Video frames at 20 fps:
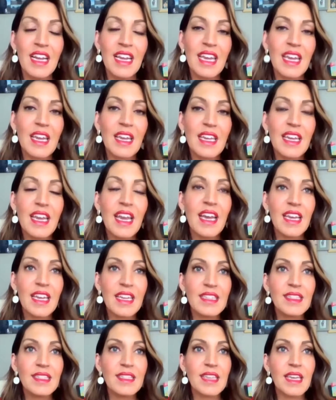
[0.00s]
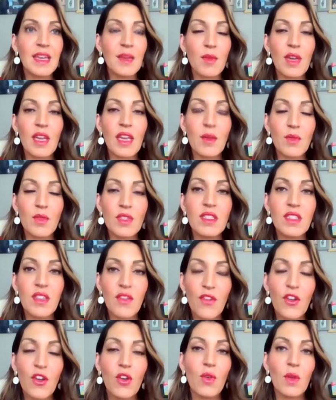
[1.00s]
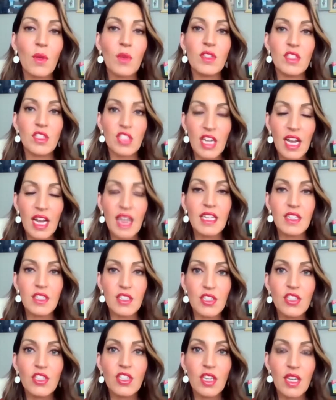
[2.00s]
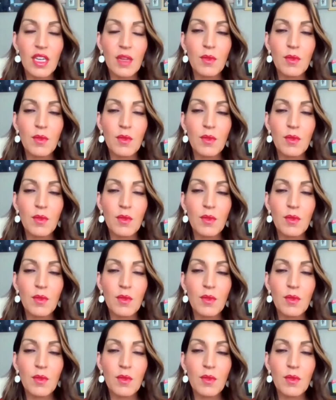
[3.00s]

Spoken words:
it was difficult. It was a challenge.